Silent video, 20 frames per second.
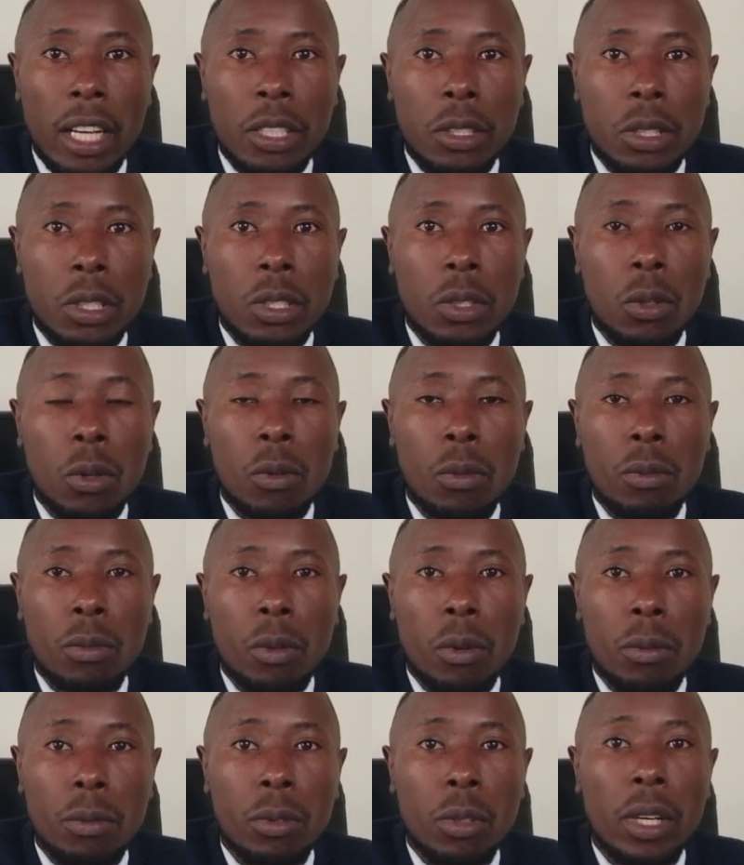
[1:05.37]
Act of
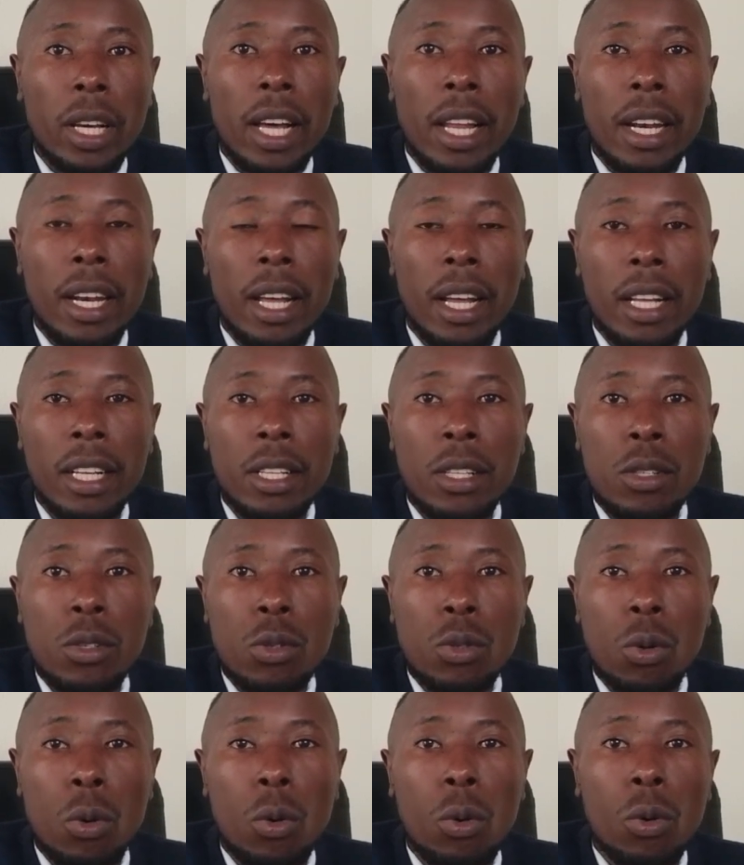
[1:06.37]
Uganda.
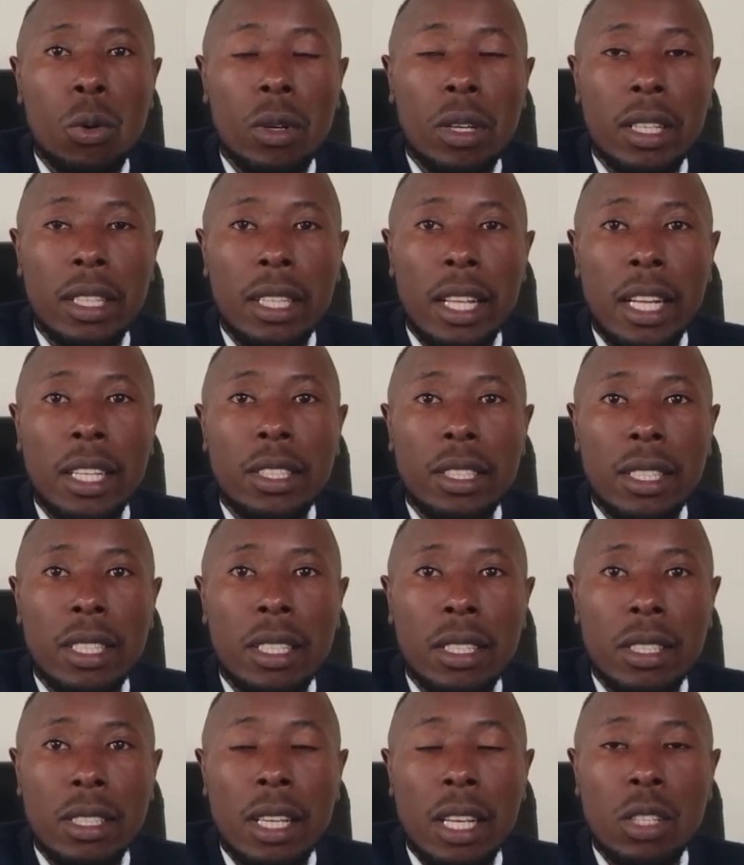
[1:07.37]
So that
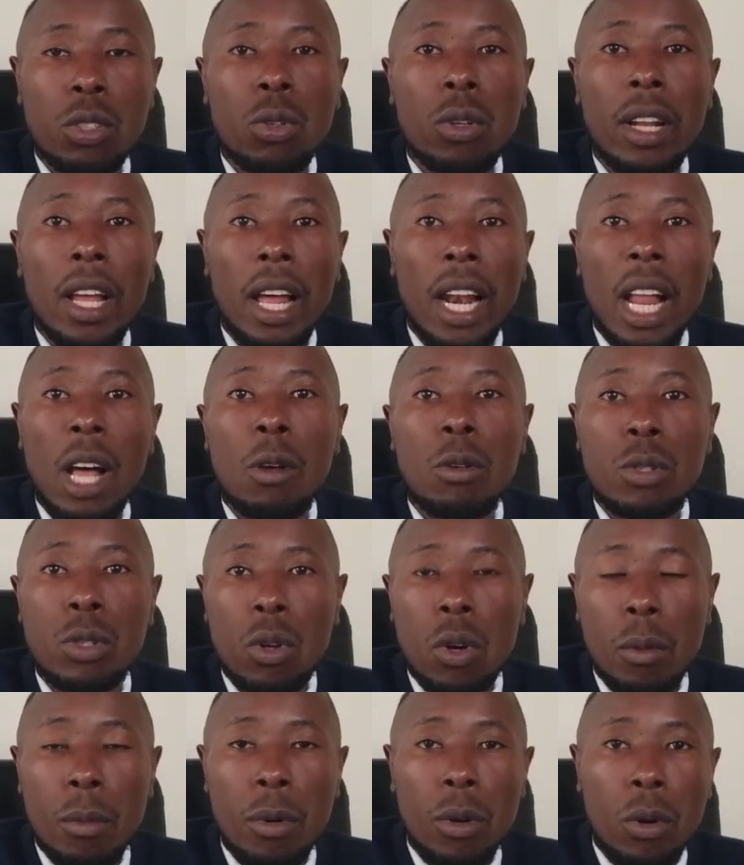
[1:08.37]
section allows
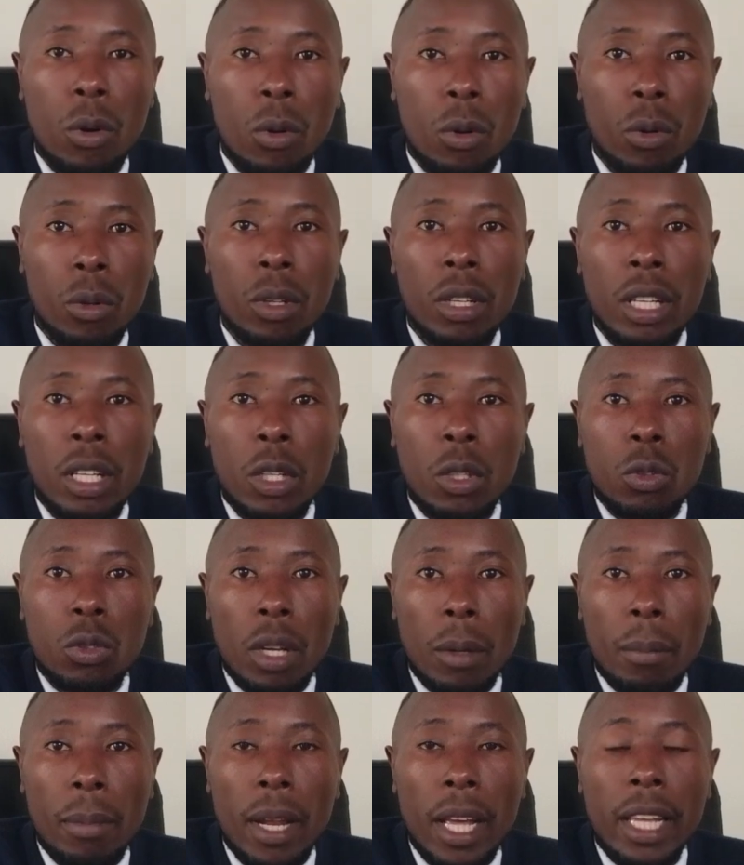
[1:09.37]
common law to
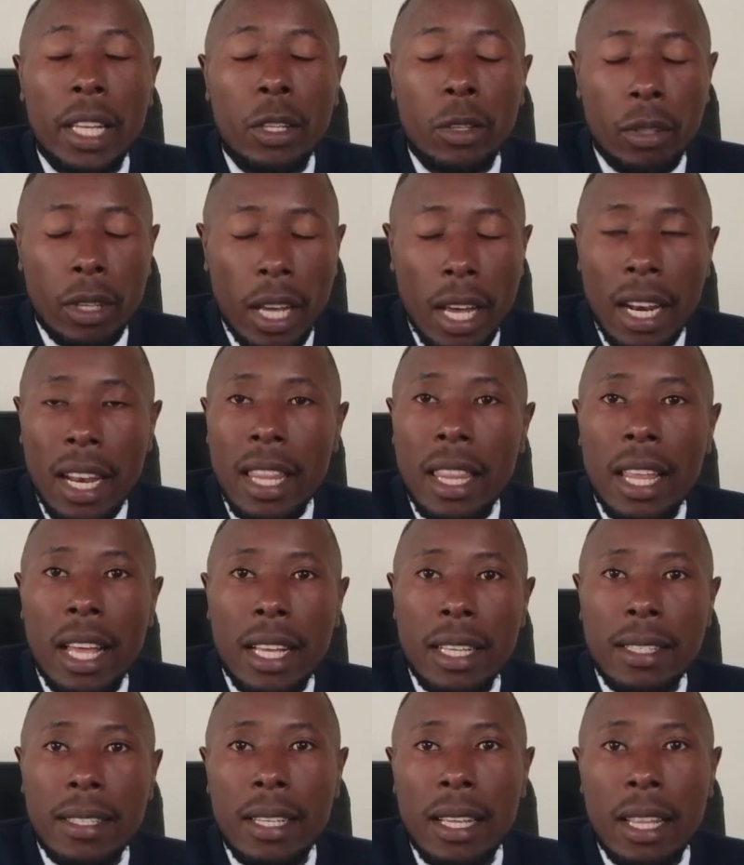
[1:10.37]
apply in Uganda.
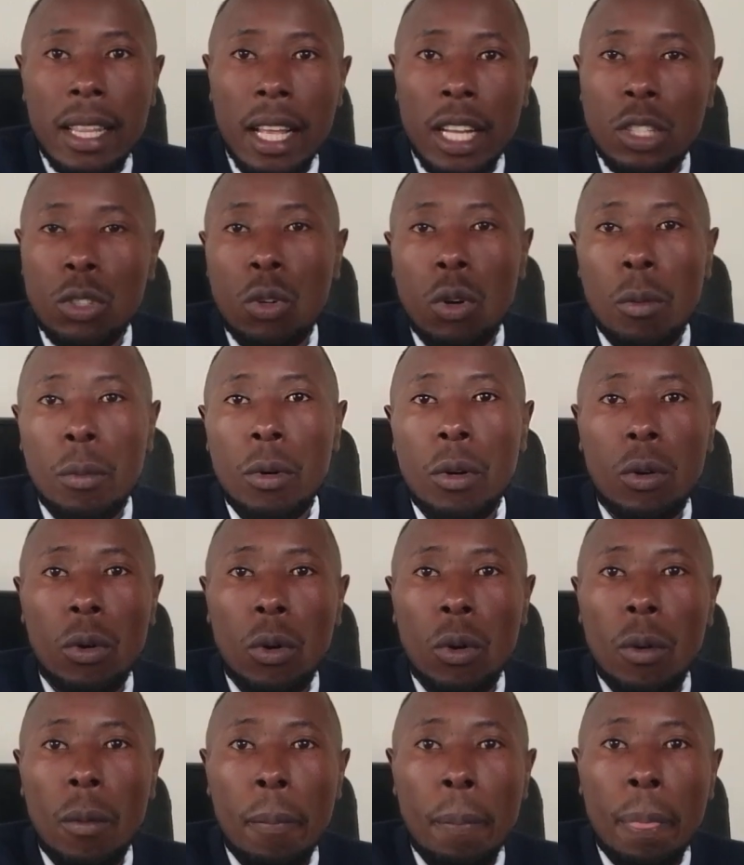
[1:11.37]
Thus, that common
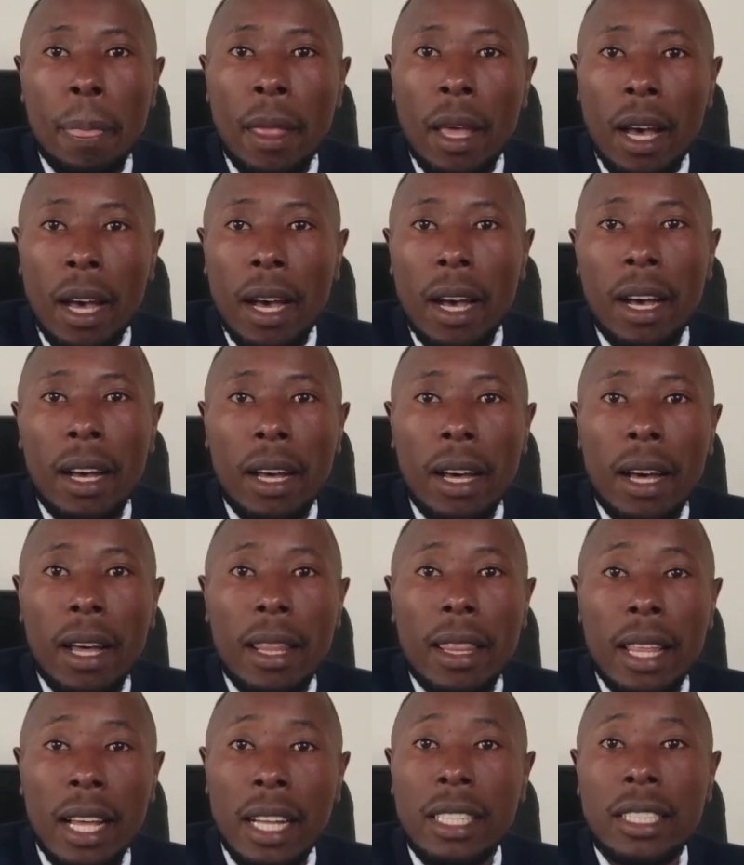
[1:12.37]
law,
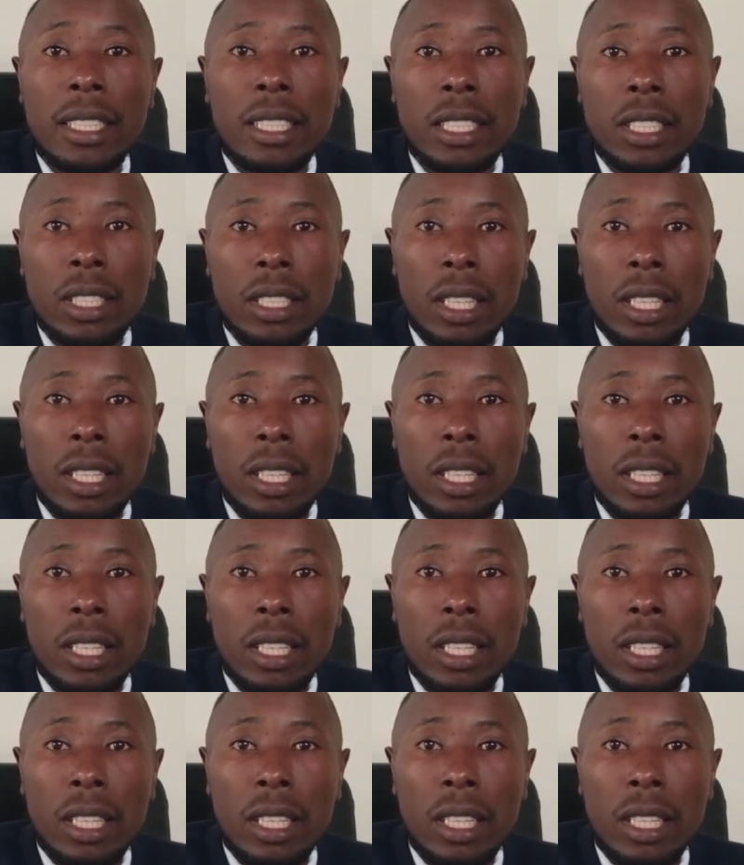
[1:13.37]
that